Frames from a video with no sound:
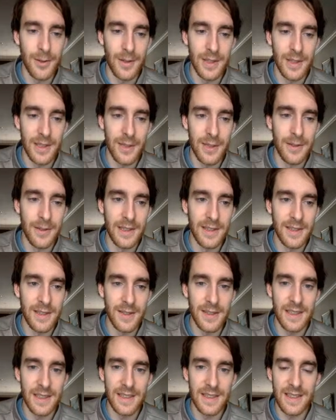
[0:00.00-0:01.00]
a unit. So
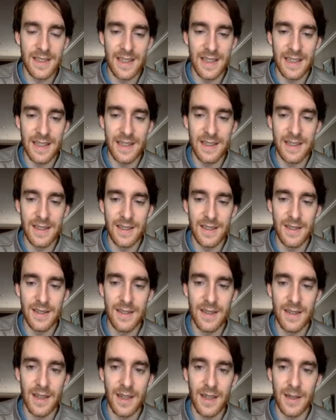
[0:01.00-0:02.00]
let's say
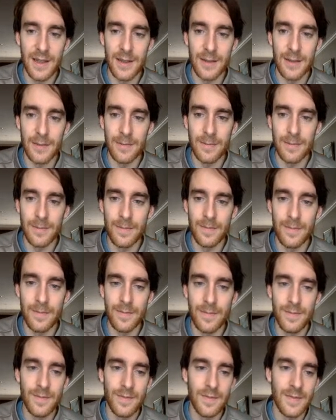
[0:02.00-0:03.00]

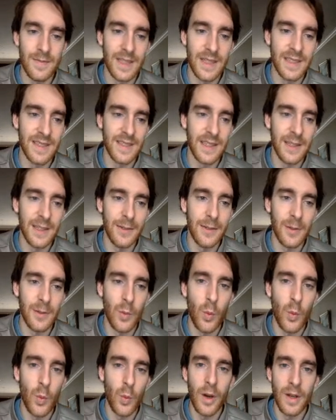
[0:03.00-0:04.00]
unit
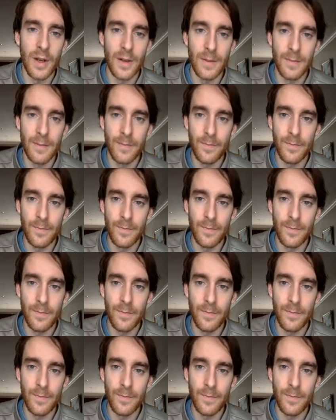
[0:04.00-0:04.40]
1.